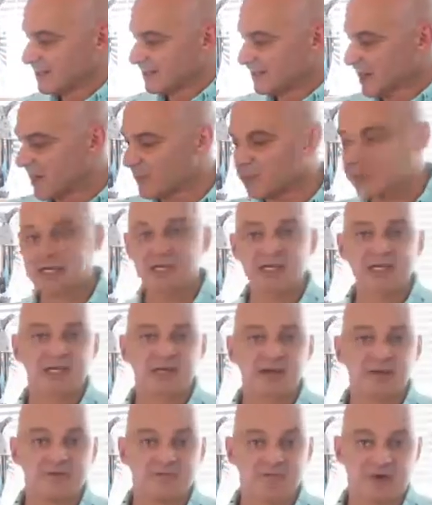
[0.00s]
Now we're going
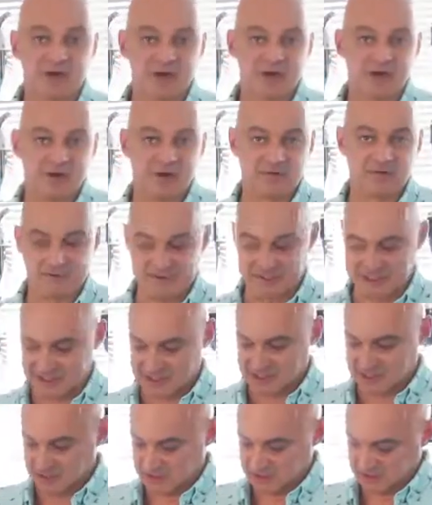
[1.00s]
to go for our coffee
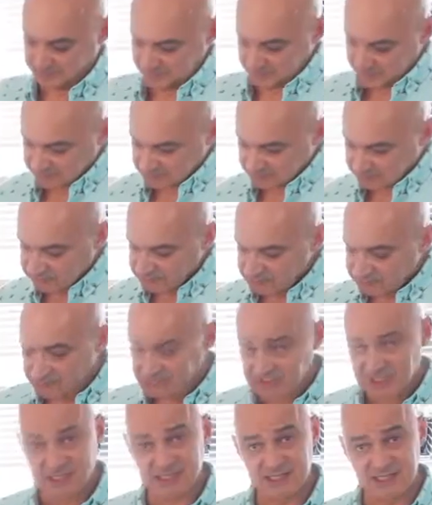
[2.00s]
liqueur.
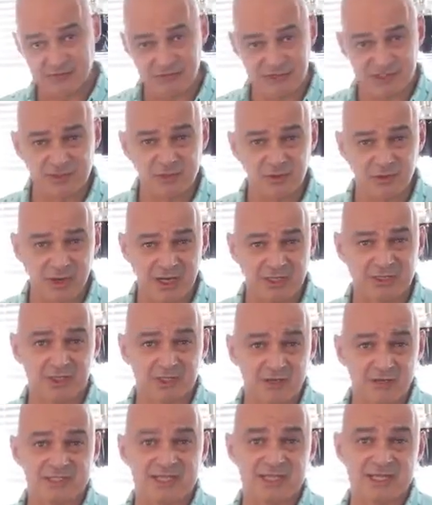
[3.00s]
And the original one
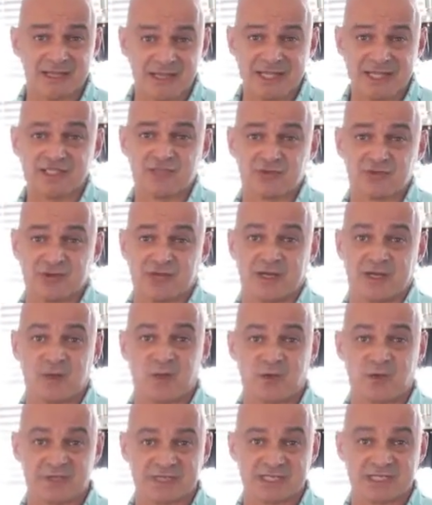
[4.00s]
used in this
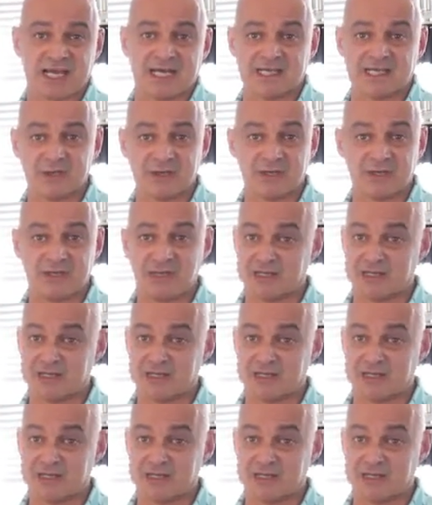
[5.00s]
drink was Kahlua.